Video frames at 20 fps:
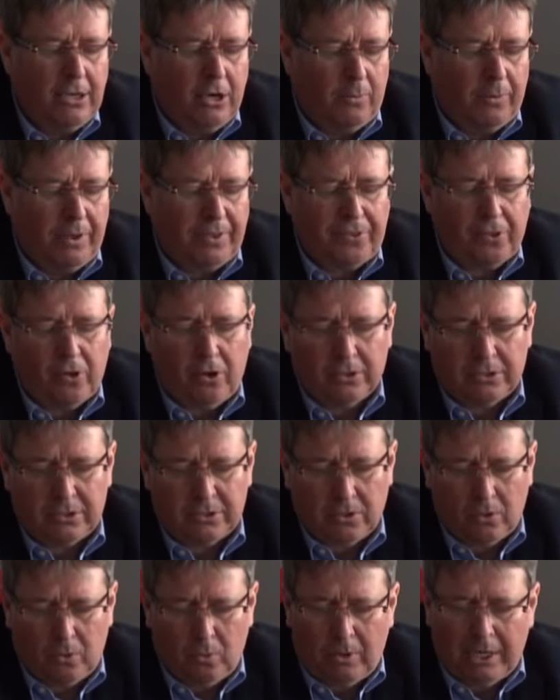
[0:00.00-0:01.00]
we thought,
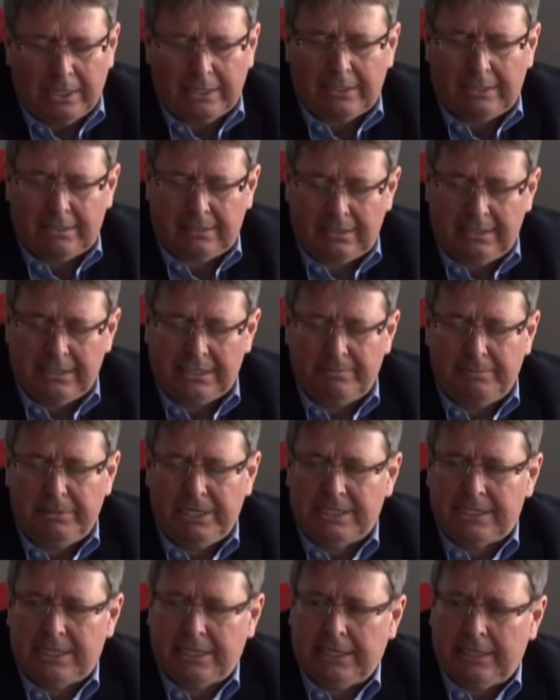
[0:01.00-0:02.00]
so what is
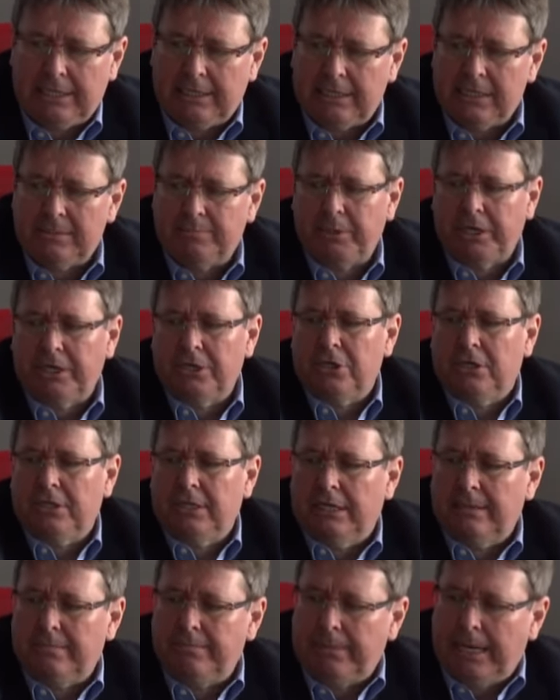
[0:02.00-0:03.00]
missing in this picture
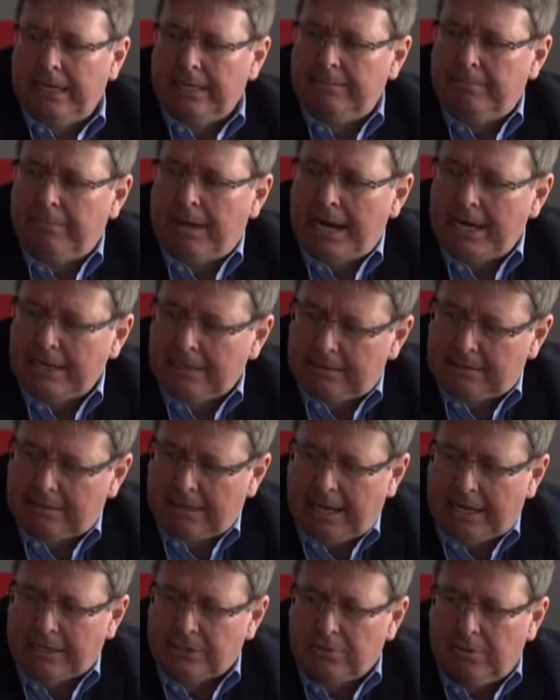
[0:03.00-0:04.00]
that might
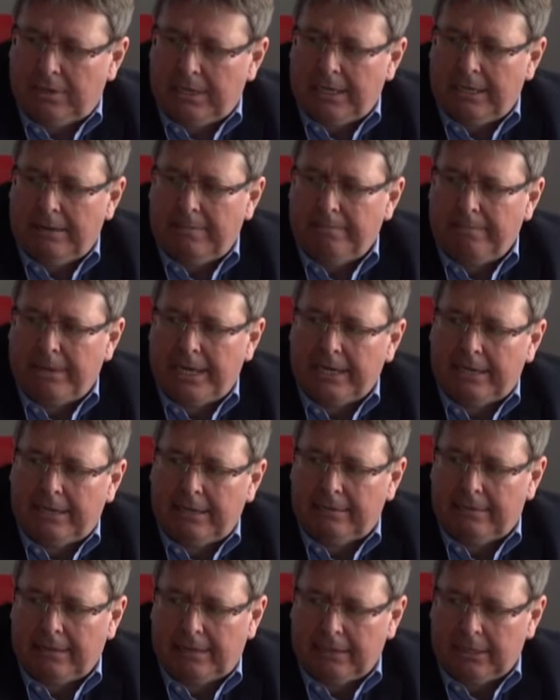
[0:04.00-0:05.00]
actually make
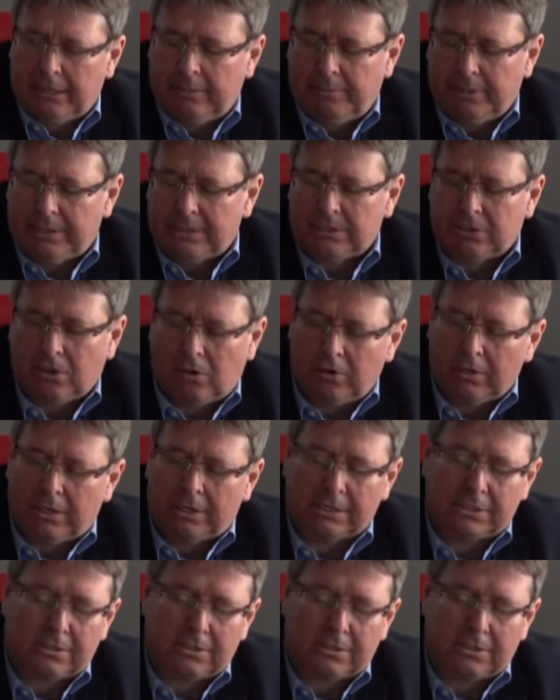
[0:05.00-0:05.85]
it a little bit stronger?